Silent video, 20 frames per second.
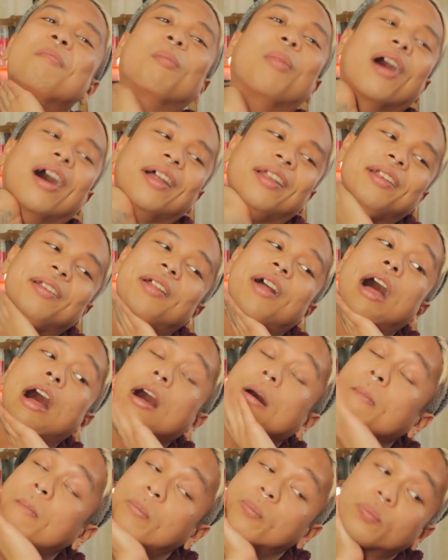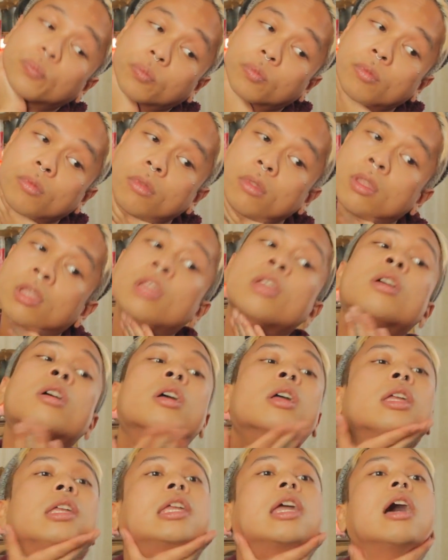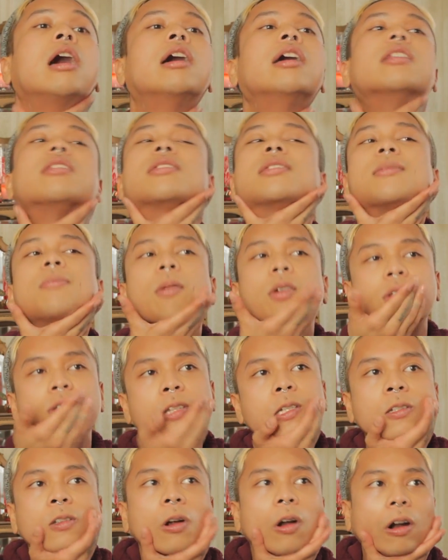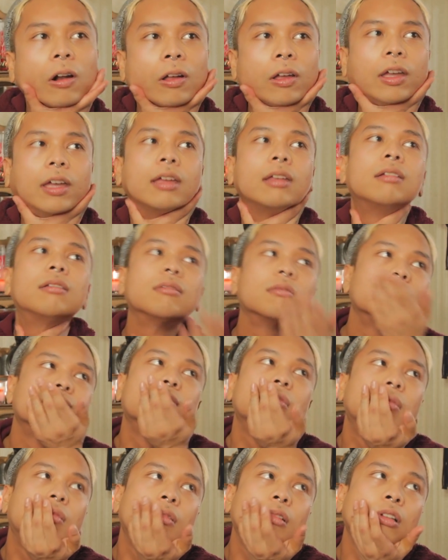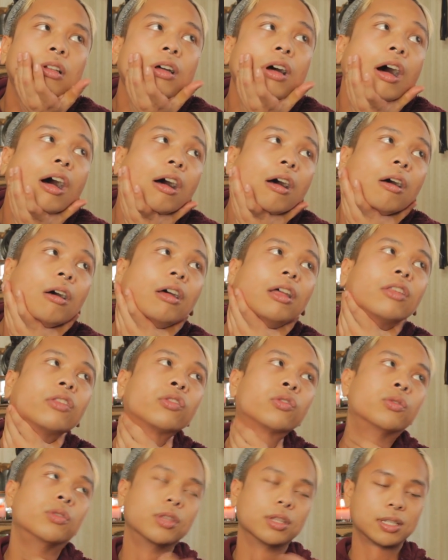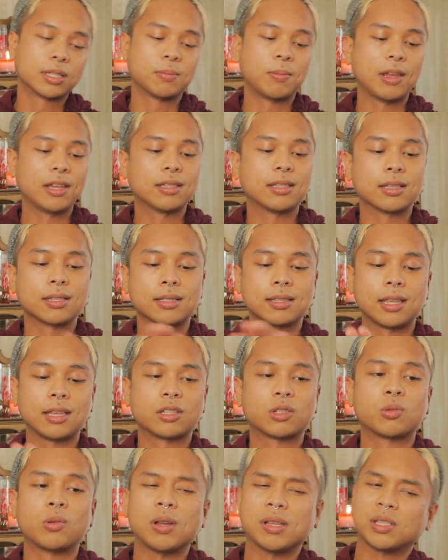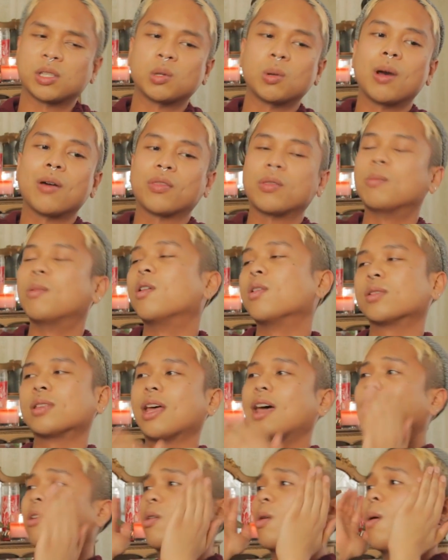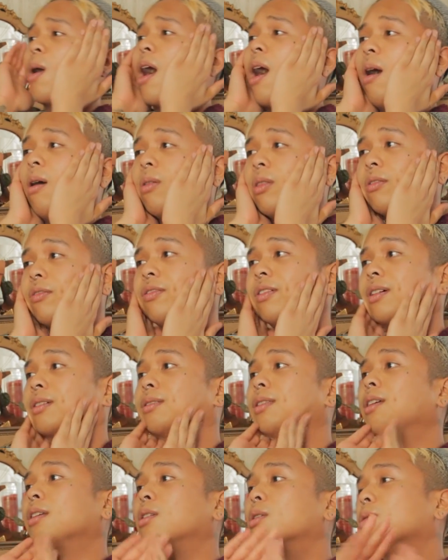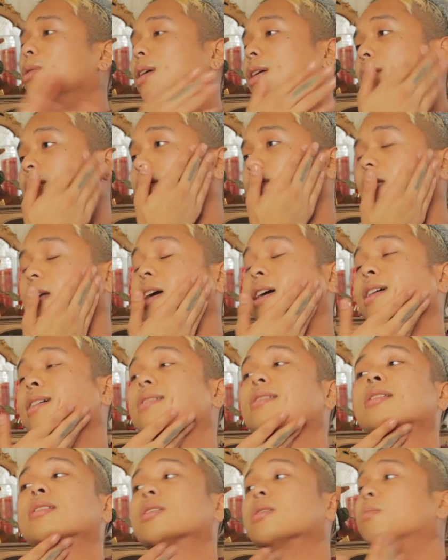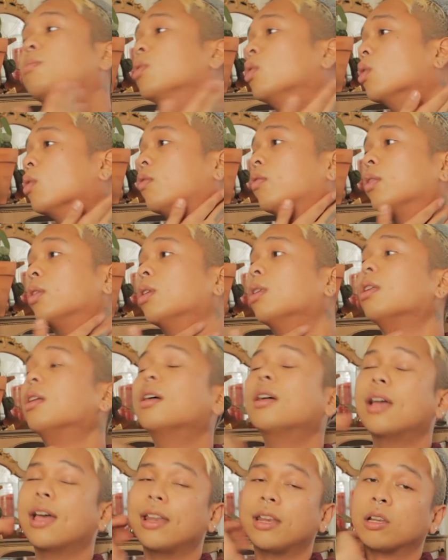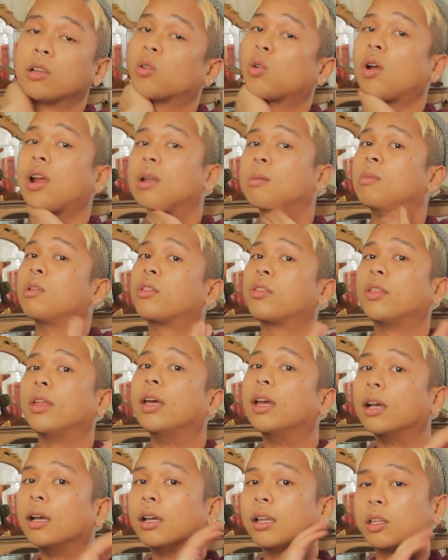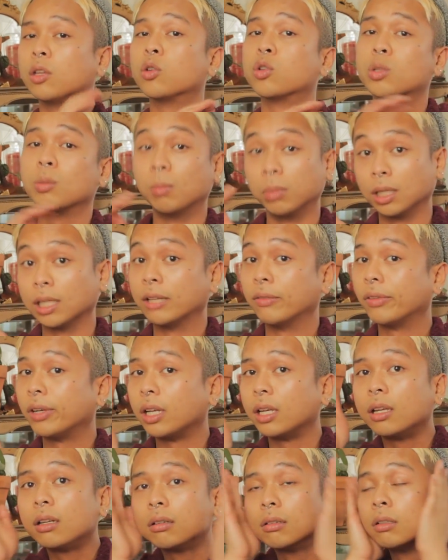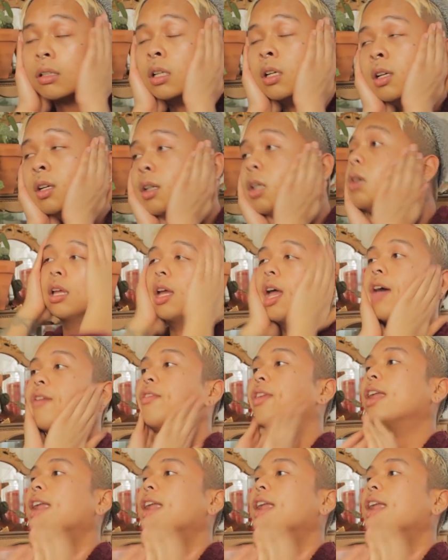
But yeah, it's supposed to target the spaces that stress you out the most. I don't know how the fuck they do that. Science is a beautiful and incredible thing. You should believe in it. And